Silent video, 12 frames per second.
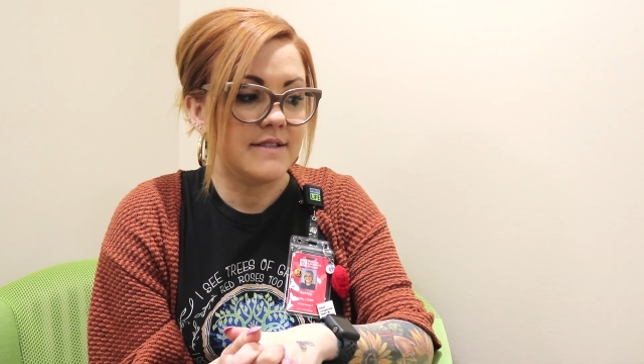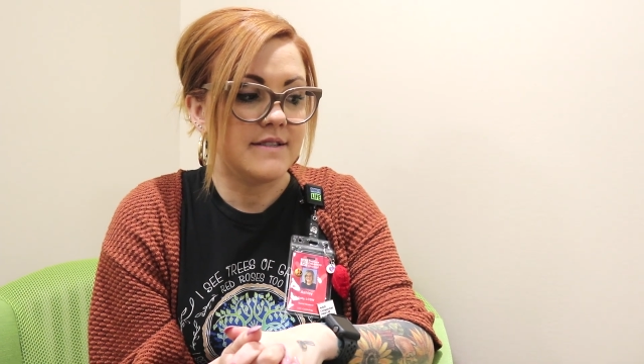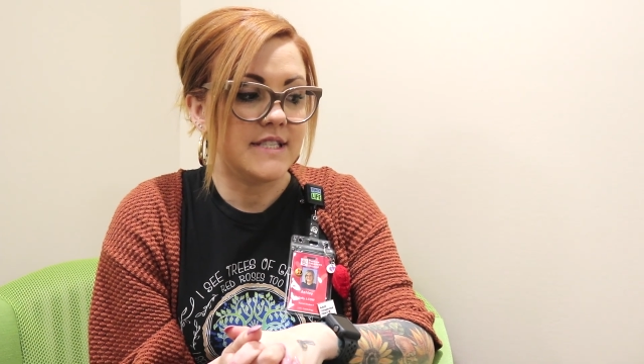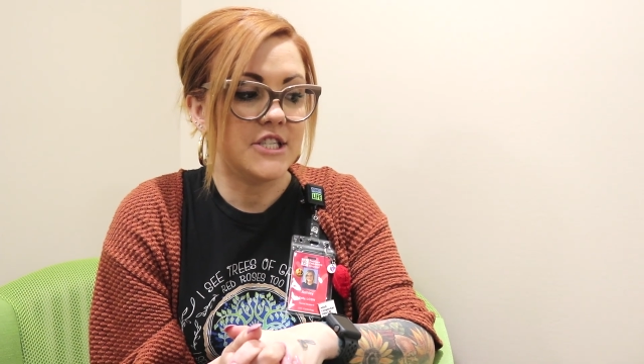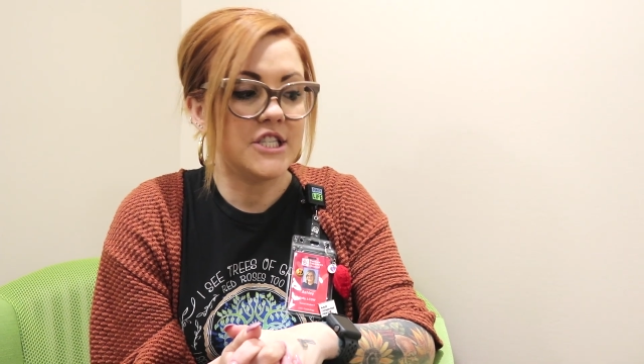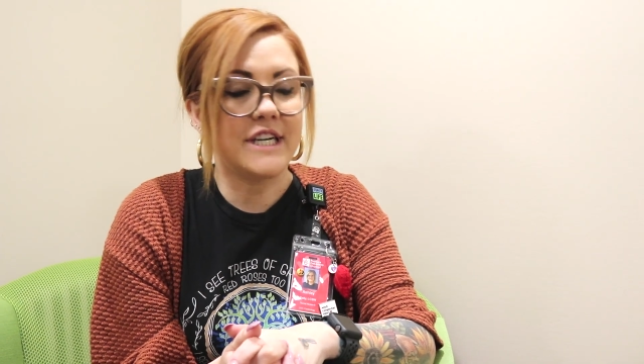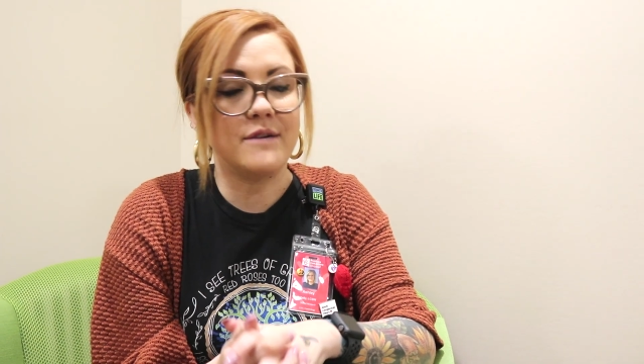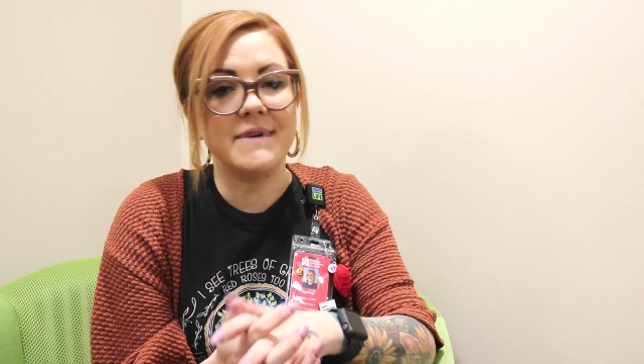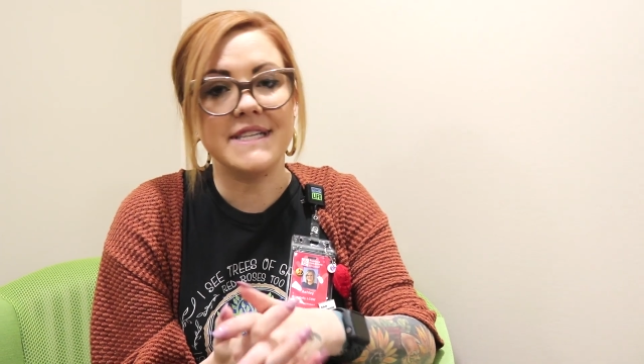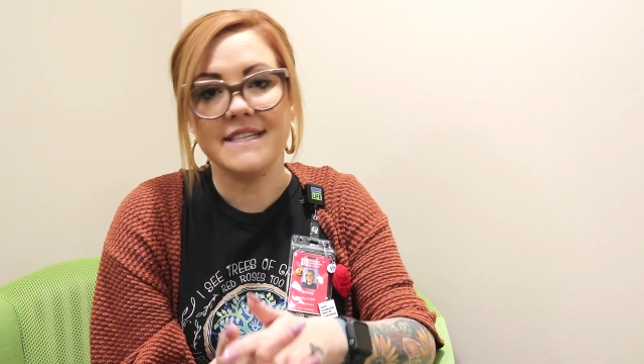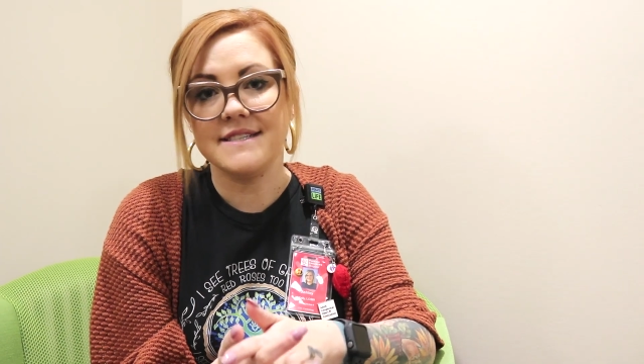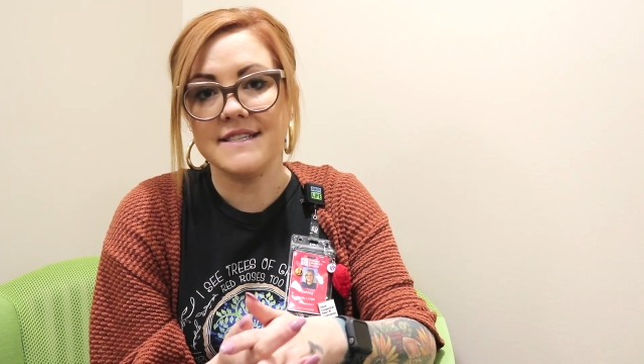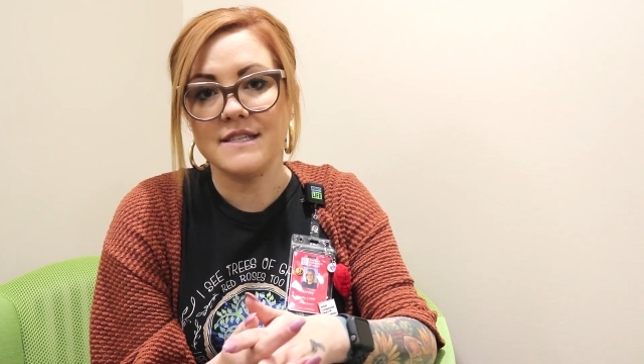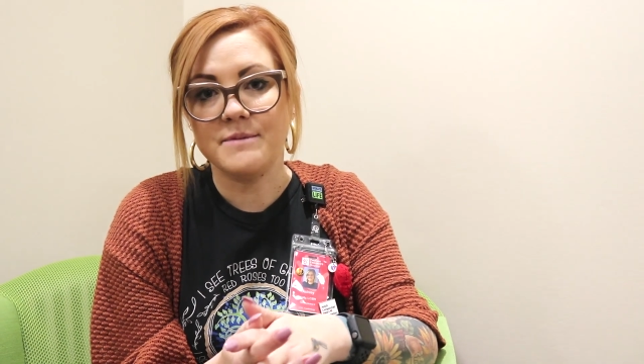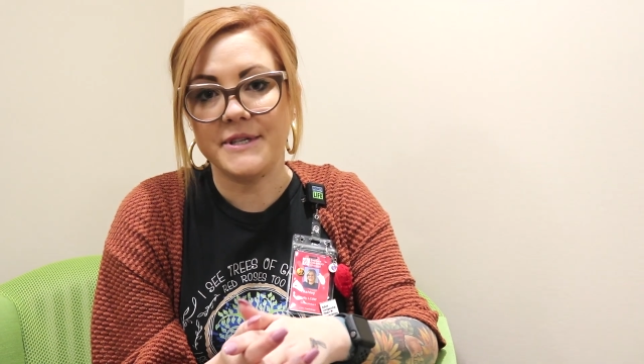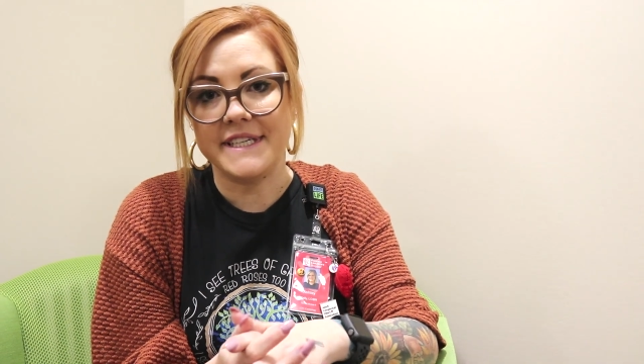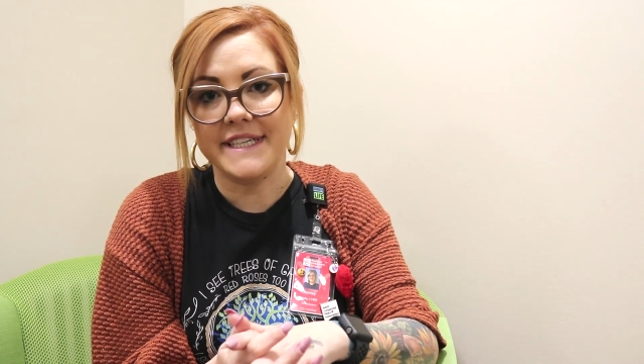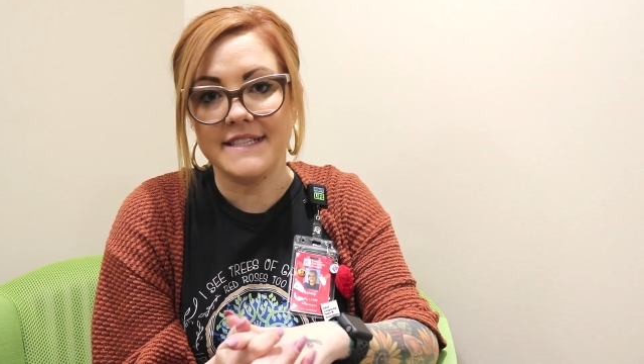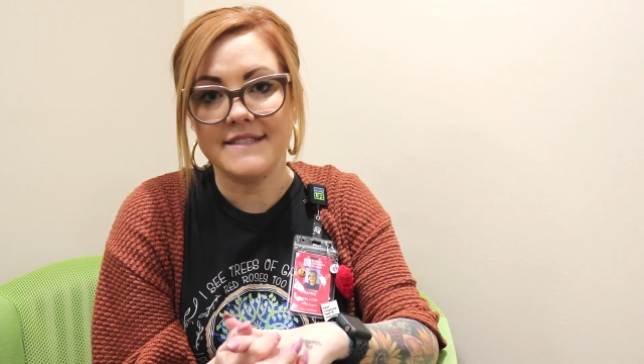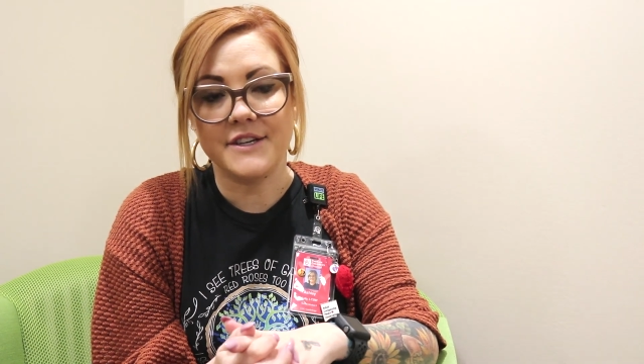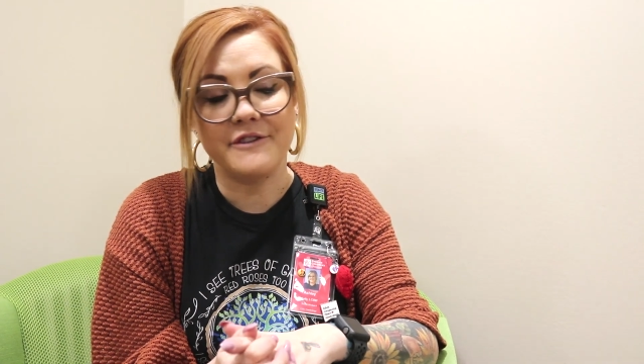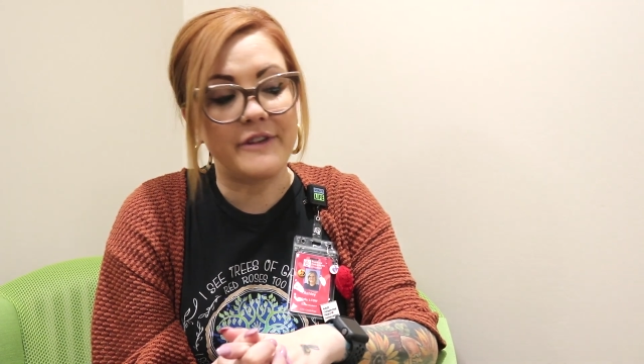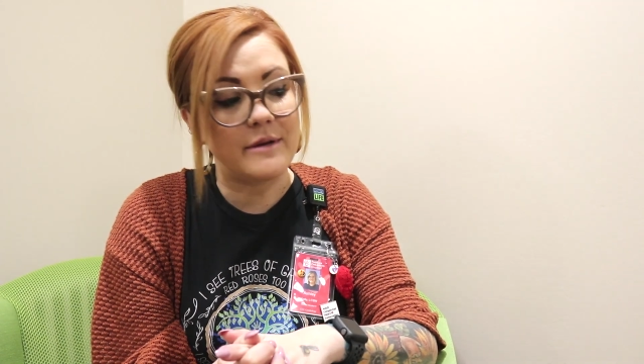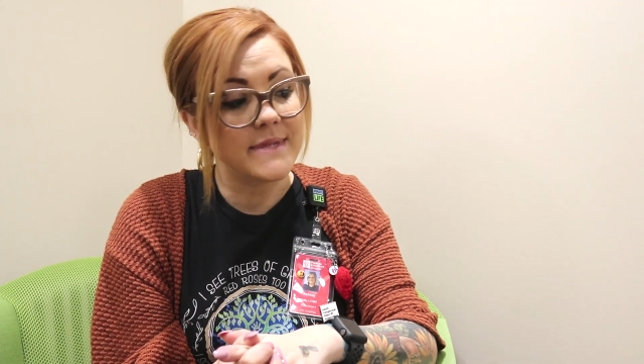to share my son's experience and
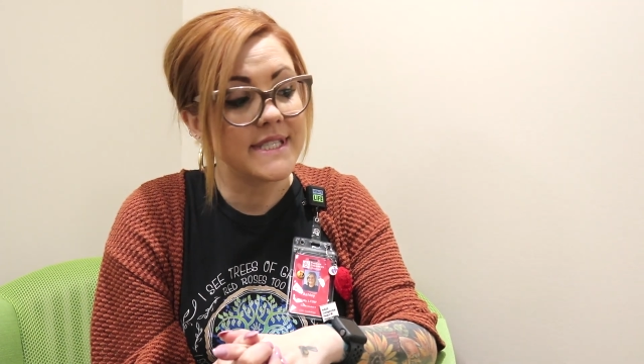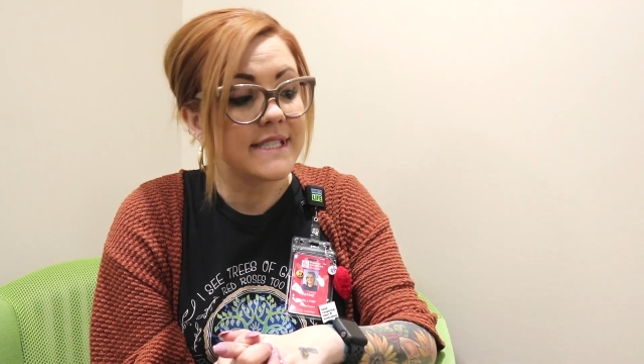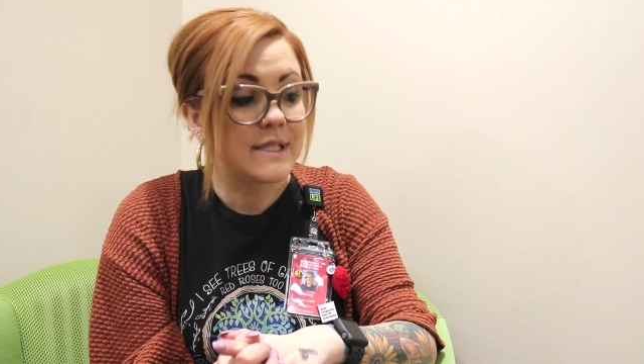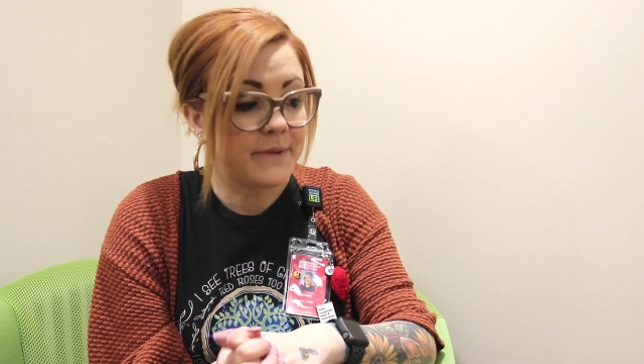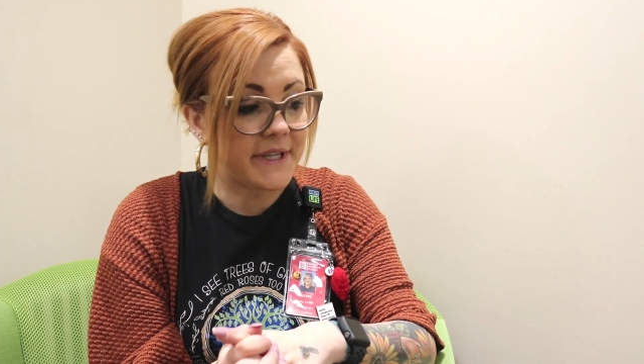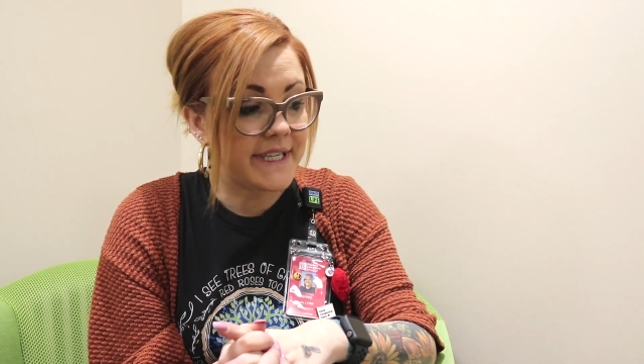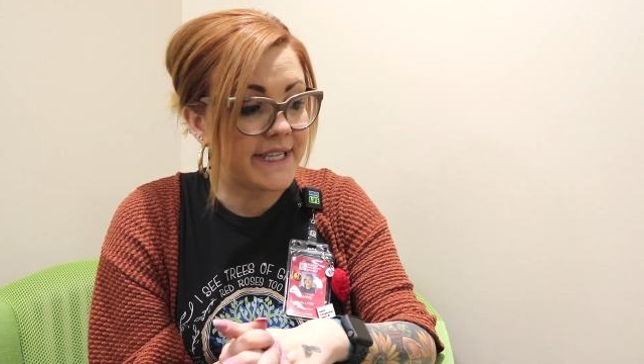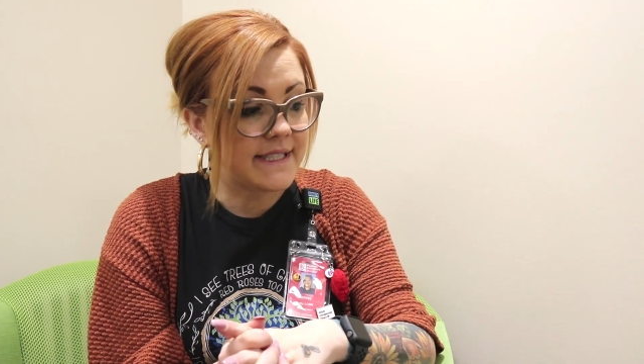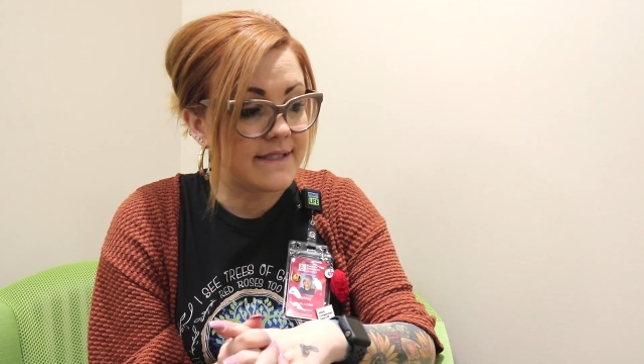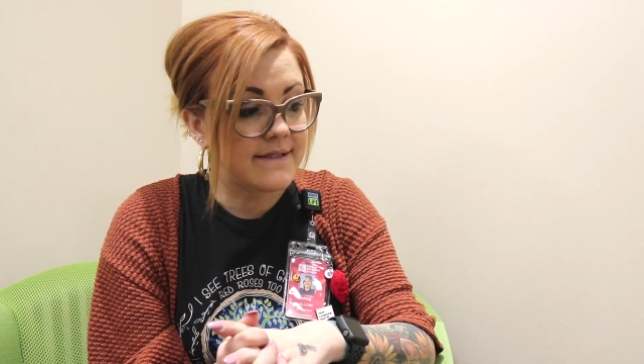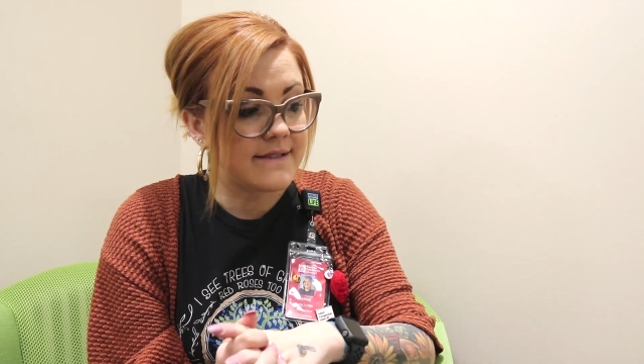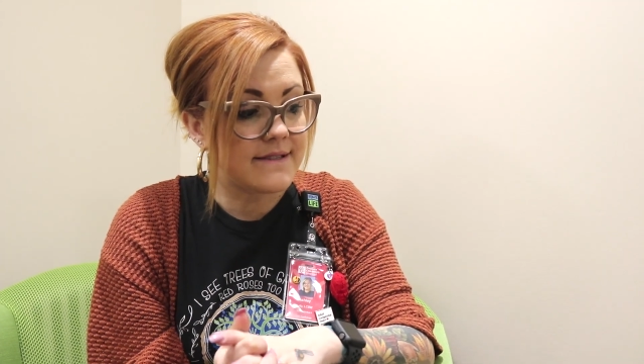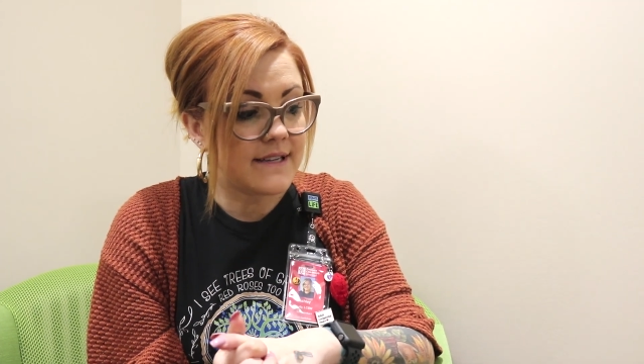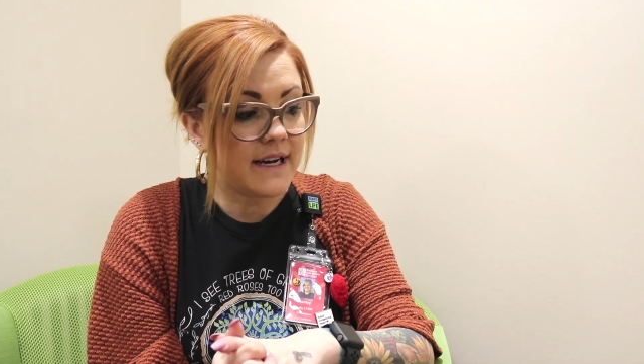our family's experience,